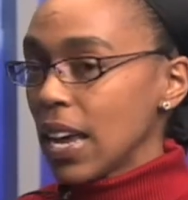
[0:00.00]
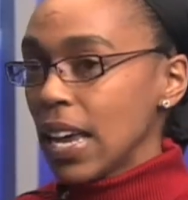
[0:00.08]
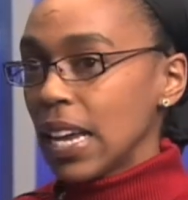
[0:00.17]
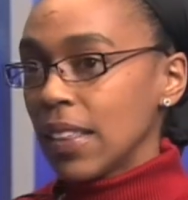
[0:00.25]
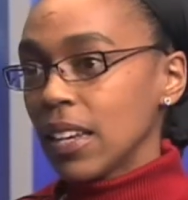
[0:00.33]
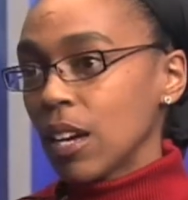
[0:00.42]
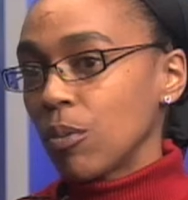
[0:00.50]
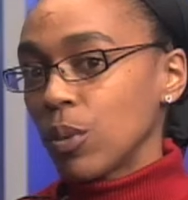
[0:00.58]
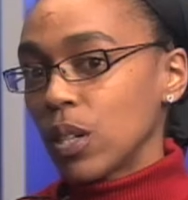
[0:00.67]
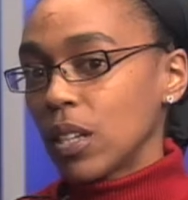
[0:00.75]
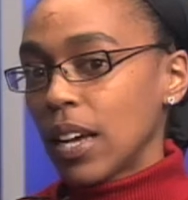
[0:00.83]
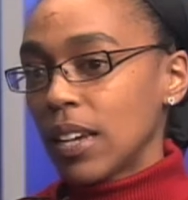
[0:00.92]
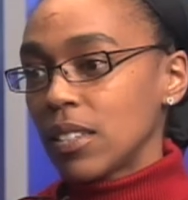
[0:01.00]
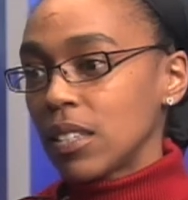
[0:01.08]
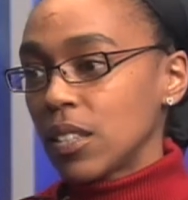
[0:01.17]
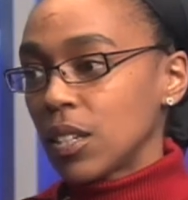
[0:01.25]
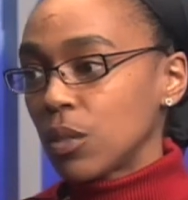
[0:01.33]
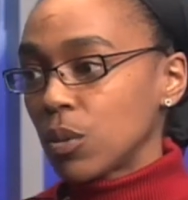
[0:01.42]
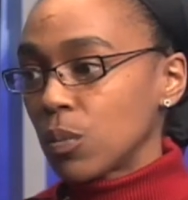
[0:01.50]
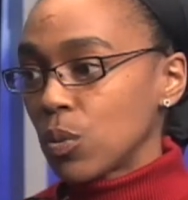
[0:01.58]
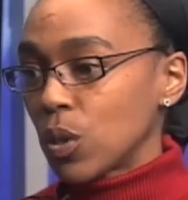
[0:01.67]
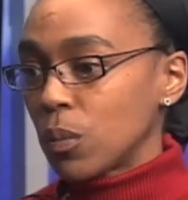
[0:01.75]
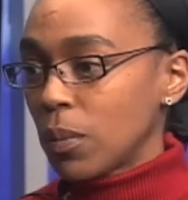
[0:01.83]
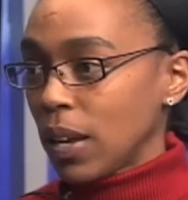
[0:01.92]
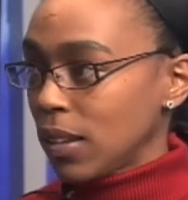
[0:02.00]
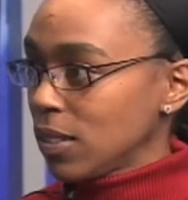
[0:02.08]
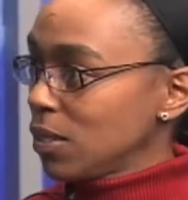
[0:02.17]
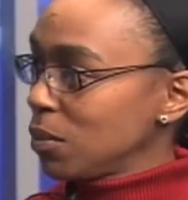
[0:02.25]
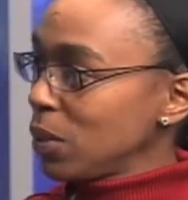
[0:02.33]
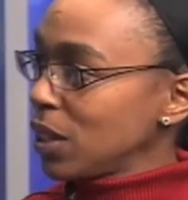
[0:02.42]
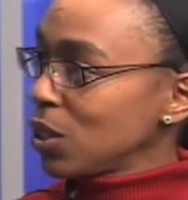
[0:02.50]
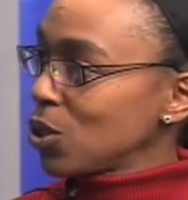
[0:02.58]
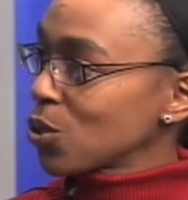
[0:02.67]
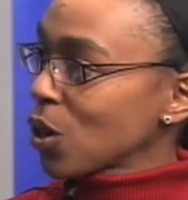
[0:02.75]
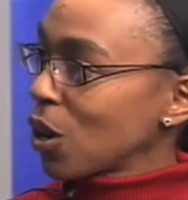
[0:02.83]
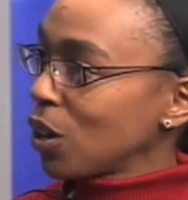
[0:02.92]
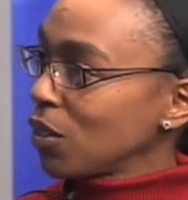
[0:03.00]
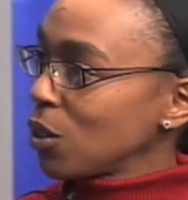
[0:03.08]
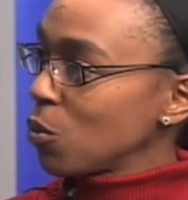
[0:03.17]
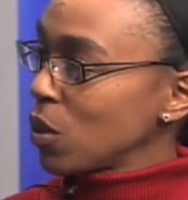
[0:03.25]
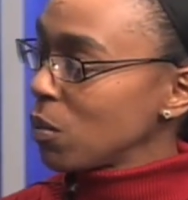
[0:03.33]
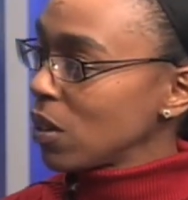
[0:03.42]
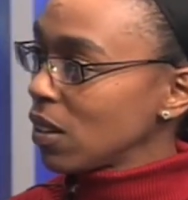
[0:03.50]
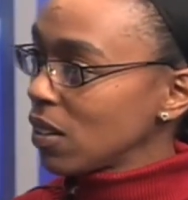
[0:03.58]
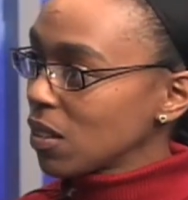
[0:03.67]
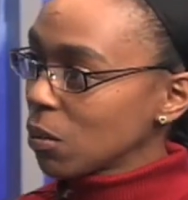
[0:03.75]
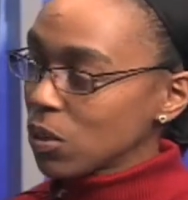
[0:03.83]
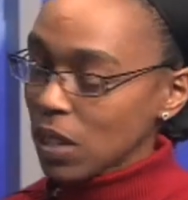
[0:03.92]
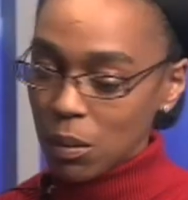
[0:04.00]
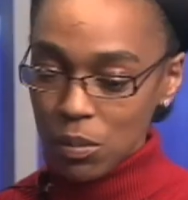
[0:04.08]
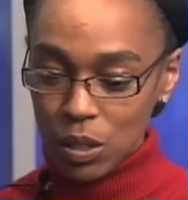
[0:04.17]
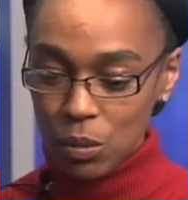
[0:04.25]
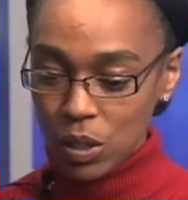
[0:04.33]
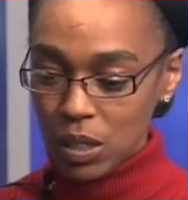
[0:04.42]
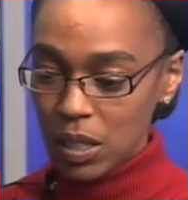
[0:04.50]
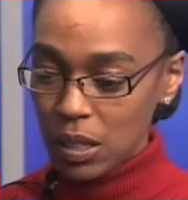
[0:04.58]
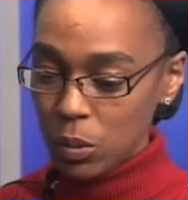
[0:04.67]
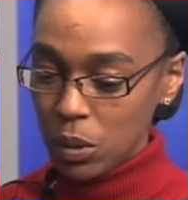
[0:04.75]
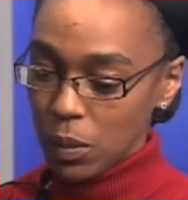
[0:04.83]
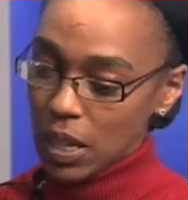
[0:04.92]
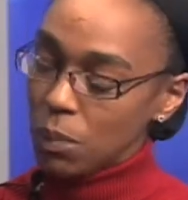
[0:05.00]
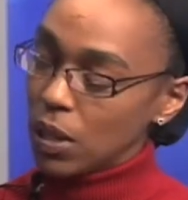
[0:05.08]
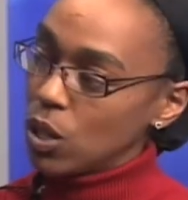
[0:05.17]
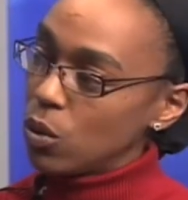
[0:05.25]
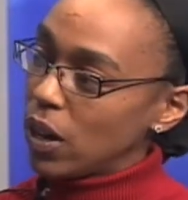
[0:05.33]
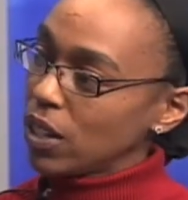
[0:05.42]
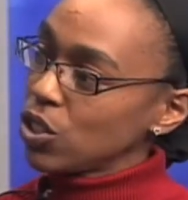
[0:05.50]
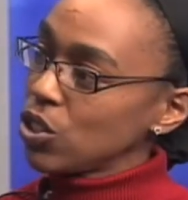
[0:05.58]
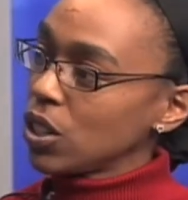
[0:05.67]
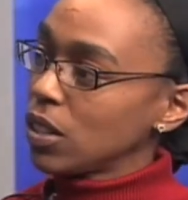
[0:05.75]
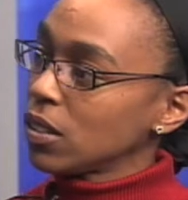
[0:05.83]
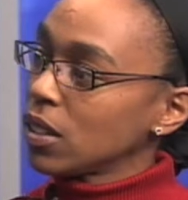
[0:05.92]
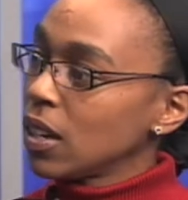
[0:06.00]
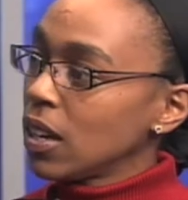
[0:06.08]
And then I realized that there were more men being drawn than women, and sometimes it would make me question